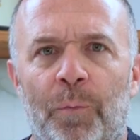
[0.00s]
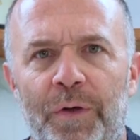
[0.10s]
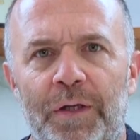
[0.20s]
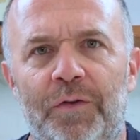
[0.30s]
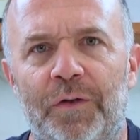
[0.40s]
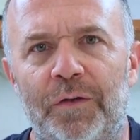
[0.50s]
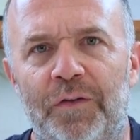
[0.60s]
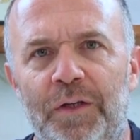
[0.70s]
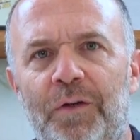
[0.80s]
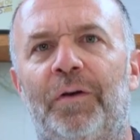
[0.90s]
we need to
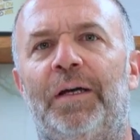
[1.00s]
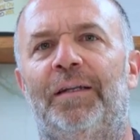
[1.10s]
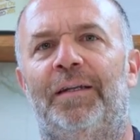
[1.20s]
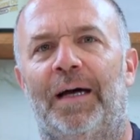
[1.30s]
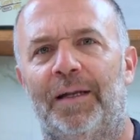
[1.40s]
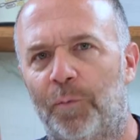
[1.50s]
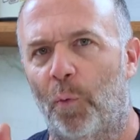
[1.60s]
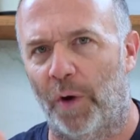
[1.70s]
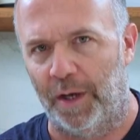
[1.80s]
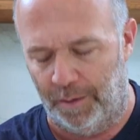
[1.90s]
continue in that
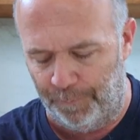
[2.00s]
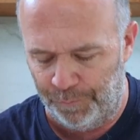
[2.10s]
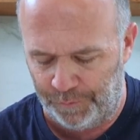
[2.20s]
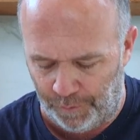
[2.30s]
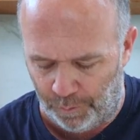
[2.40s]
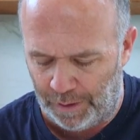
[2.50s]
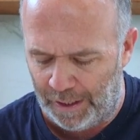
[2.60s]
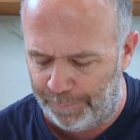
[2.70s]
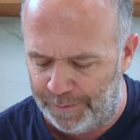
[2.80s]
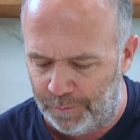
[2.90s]
way. So
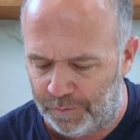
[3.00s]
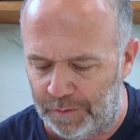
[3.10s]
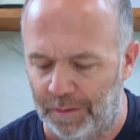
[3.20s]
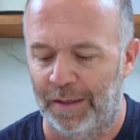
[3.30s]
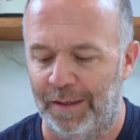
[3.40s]
I'll be using